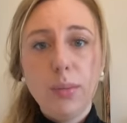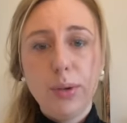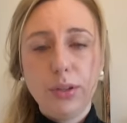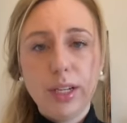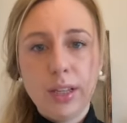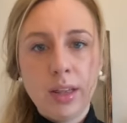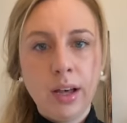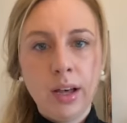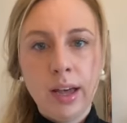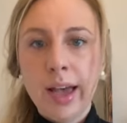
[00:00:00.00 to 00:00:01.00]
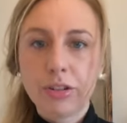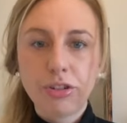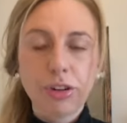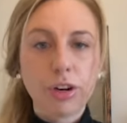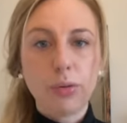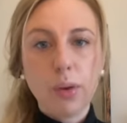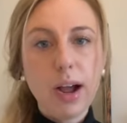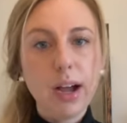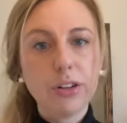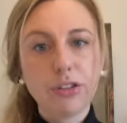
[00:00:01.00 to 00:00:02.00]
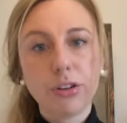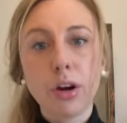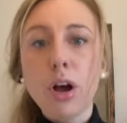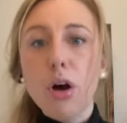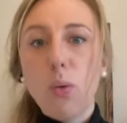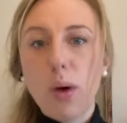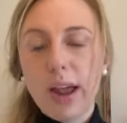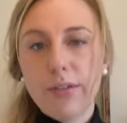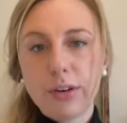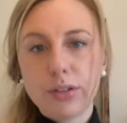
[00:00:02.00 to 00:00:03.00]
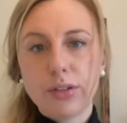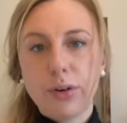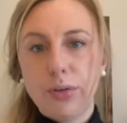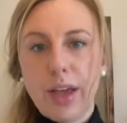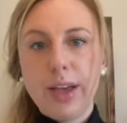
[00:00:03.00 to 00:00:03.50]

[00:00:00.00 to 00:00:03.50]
building the extra garage or whatever, so